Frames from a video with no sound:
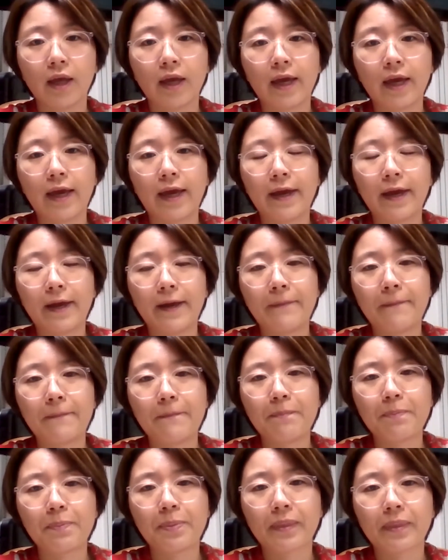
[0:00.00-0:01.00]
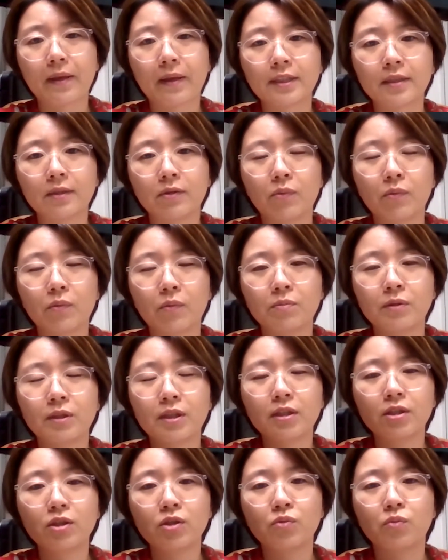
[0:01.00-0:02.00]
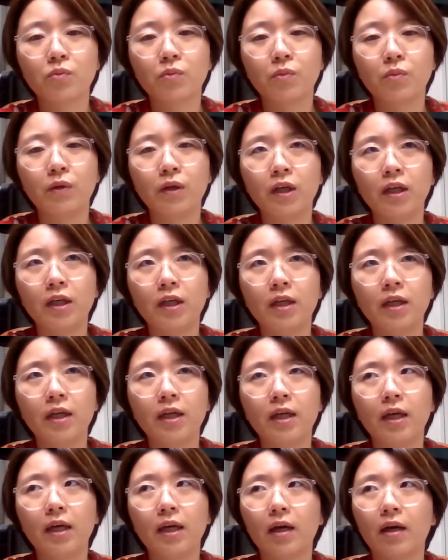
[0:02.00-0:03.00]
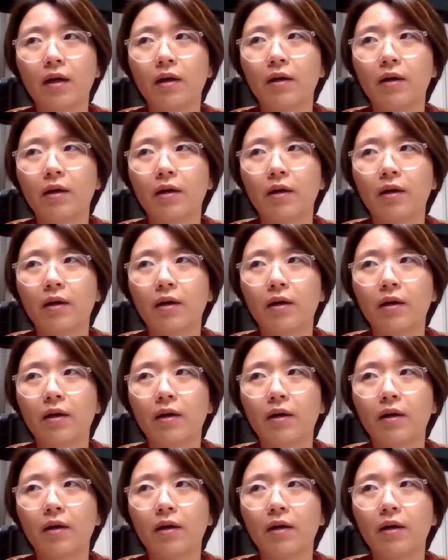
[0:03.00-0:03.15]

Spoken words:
And since we